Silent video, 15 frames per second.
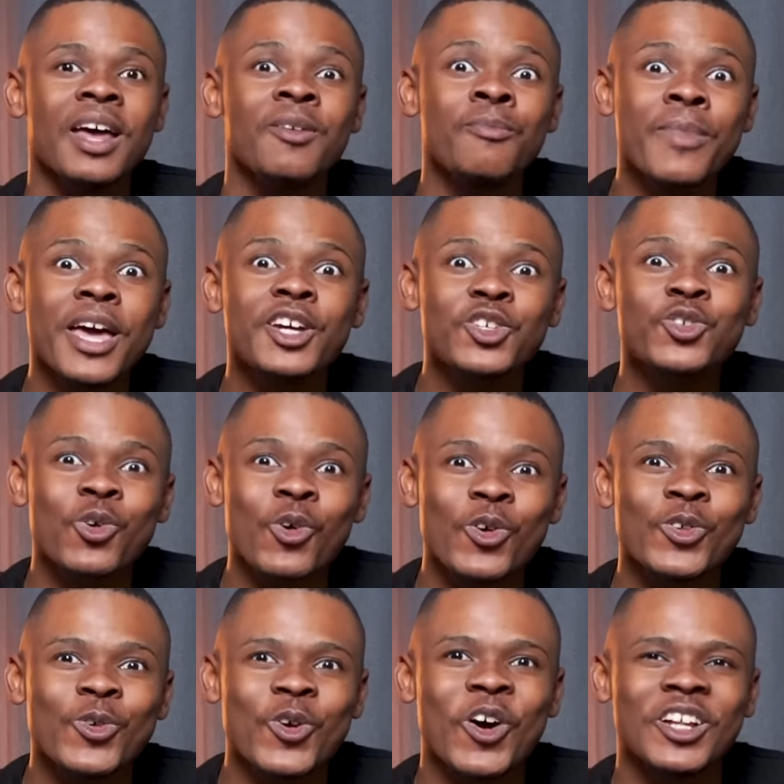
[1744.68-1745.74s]
and make
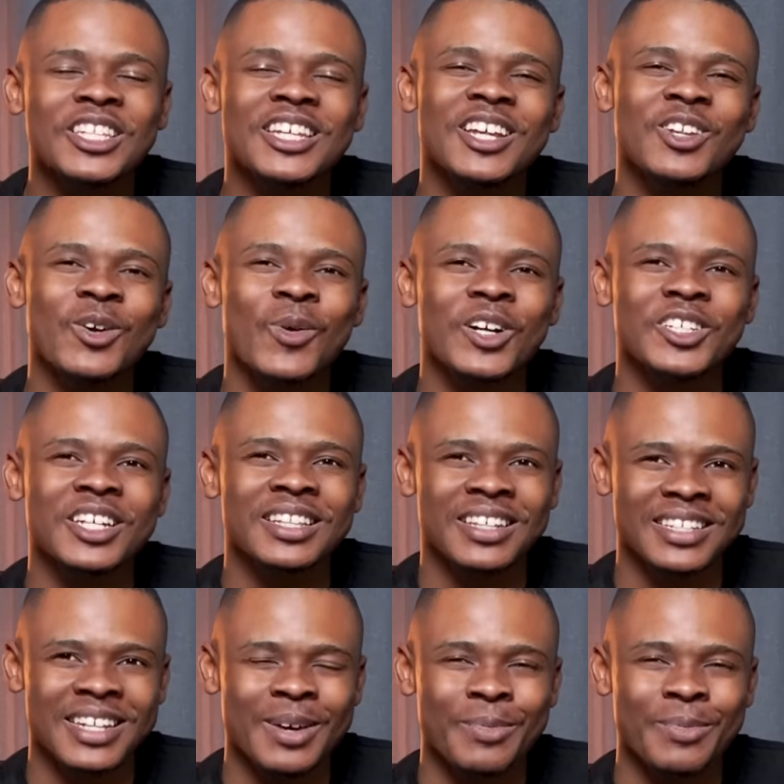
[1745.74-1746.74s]
sure you continue watching this